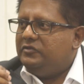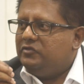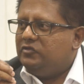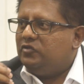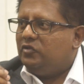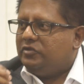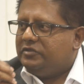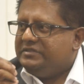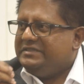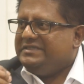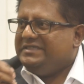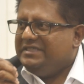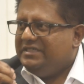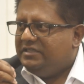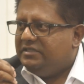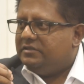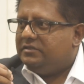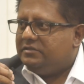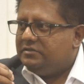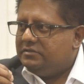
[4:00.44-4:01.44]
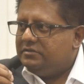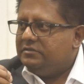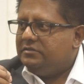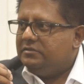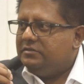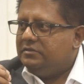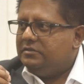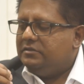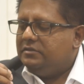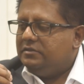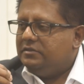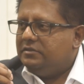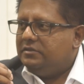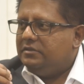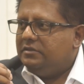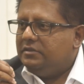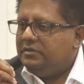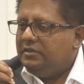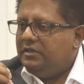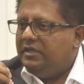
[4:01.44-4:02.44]
succeeded
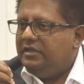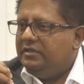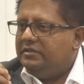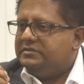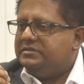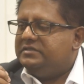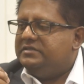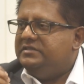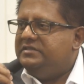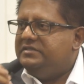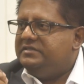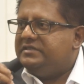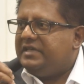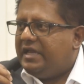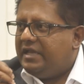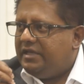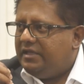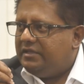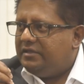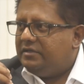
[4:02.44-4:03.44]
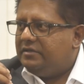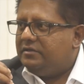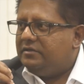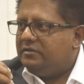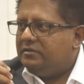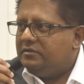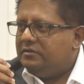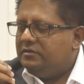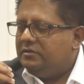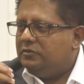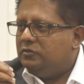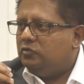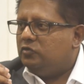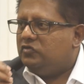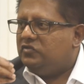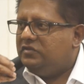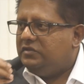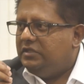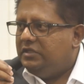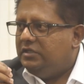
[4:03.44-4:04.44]
in its design to
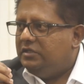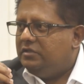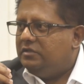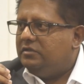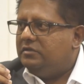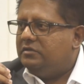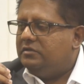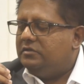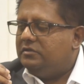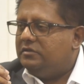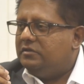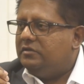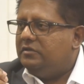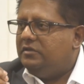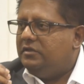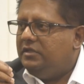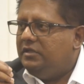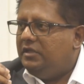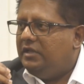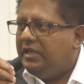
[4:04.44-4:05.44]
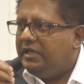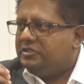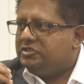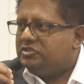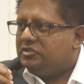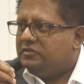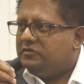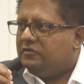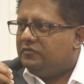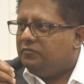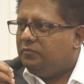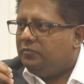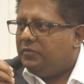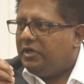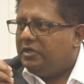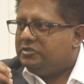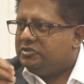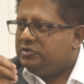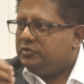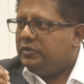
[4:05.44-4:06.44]
steal the elections of
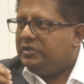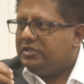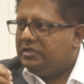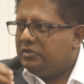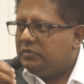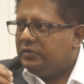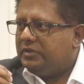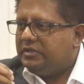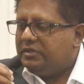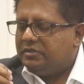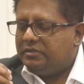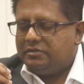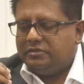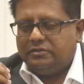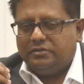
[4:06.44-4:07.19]
March 2020,